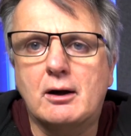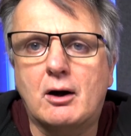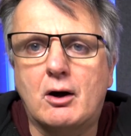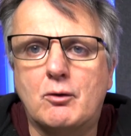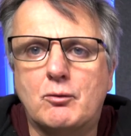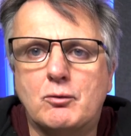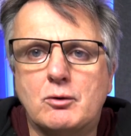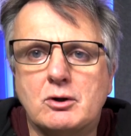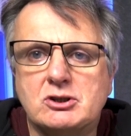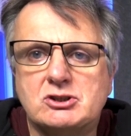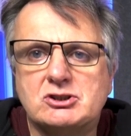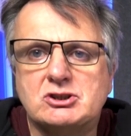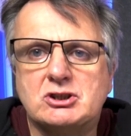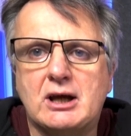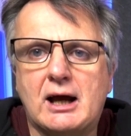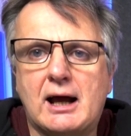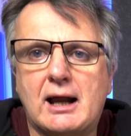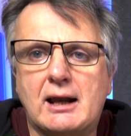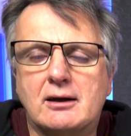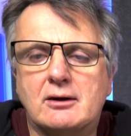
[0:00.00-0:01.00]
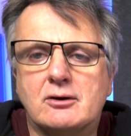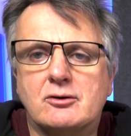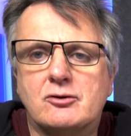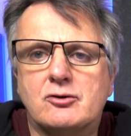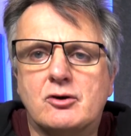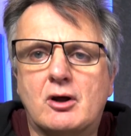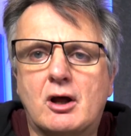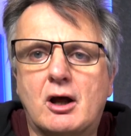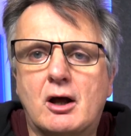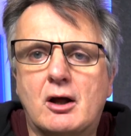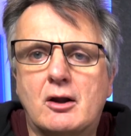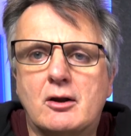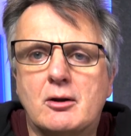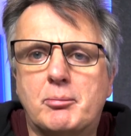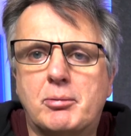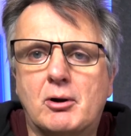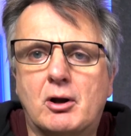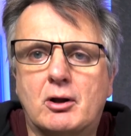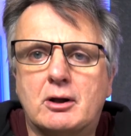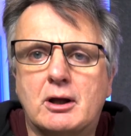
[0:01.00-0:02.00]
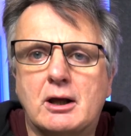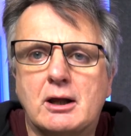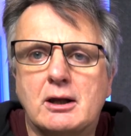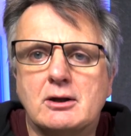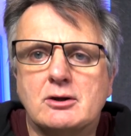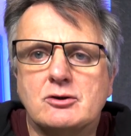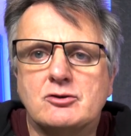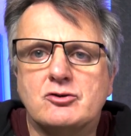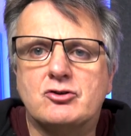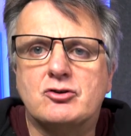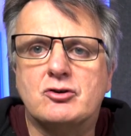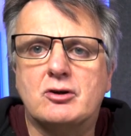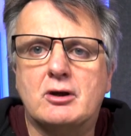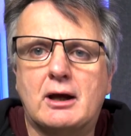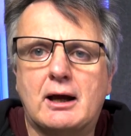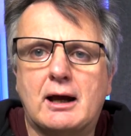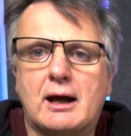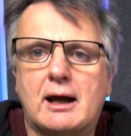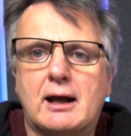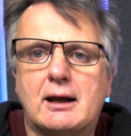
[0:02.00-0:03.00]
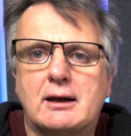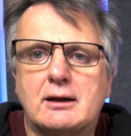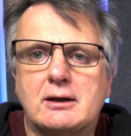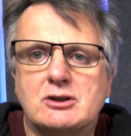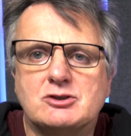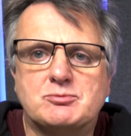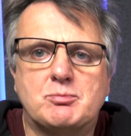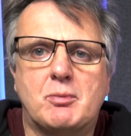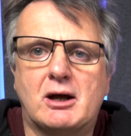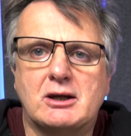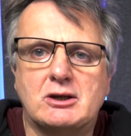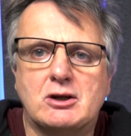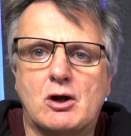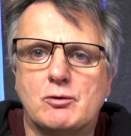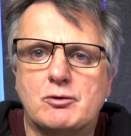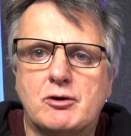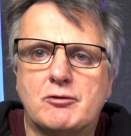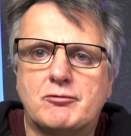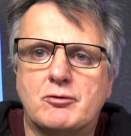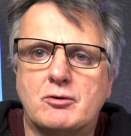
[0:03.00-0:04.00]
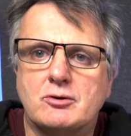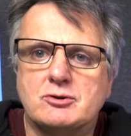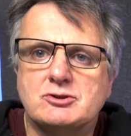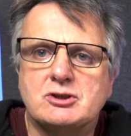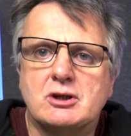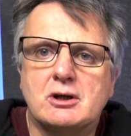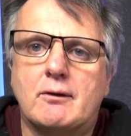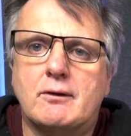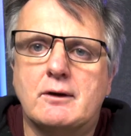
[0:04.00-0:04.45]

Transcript: I rescanned the plugins, and it's made no difference.